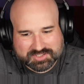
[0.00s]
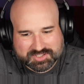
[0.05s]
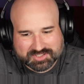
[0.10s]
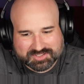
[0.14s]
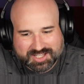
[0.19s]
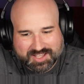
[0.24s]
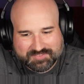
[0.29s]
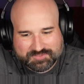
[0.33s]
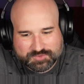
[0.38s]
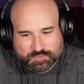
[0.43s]
the
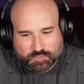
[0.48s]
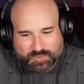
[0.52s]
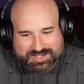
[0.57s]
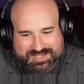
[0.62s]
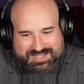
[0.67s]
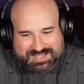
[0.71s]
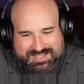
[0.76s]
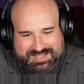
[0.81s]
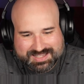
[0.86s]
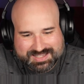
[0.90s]
left
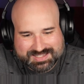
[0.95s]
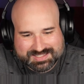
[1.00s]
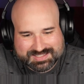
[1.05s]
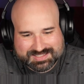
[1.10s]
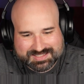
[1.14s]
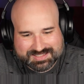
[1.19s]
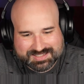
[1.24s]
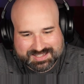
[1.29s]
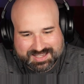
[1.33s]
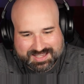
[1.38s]
when
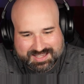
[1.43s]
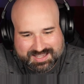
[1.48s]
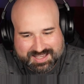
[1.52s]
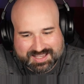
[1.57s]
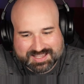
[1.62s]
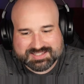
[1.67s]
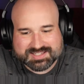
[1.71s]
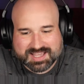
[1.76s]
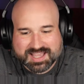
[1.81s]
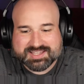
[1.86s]
he's
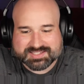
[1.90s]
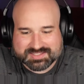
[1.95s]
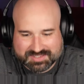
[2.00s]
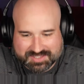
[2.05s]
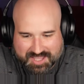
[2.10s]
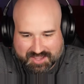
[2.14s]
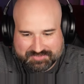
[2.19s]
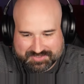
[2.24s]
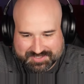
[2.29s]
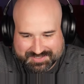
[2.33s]
his his
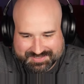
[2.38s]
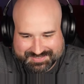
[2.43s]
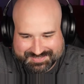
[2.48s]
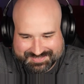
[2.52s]
left.